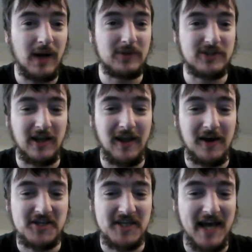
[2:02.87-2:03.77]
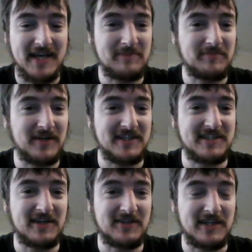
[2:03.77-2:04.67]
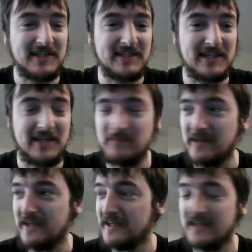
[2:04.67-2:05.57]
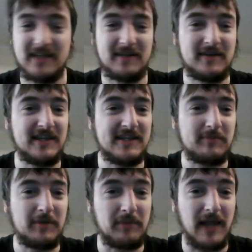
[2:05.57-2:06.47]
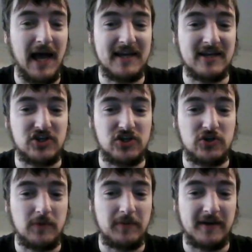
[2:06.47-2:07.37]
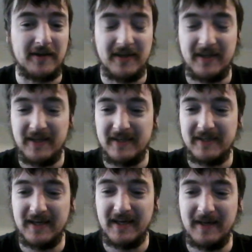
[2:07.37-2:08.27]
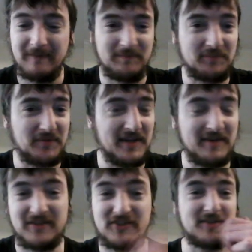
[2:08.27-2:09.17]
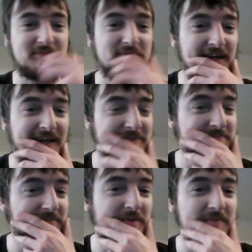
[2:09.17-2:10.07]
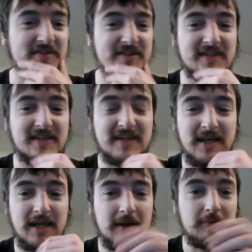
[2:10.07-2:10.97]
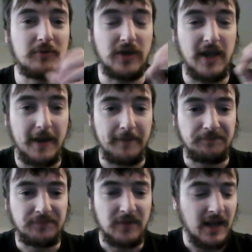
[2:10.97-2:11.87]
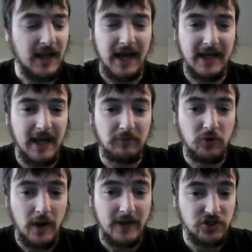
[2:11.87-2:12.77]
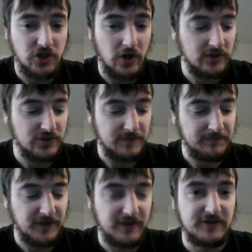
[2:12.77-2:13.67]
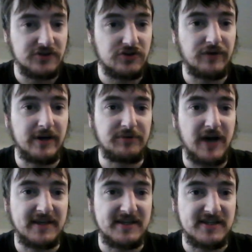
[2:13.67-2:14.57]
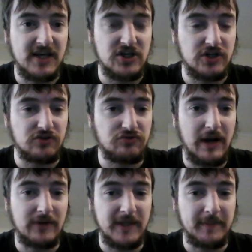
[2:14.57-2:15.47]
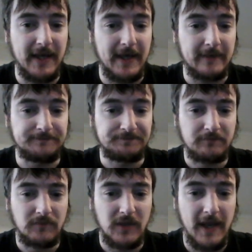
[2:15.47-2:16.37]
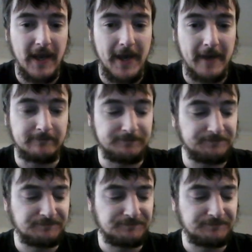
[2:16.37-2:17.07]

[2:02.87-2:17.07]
I was alongside him, but he still didn't see me. You need to be blind, that's stupid. Just brilliant moments. But yeah, I am quite shocked that there's three practice sessions round Imola. I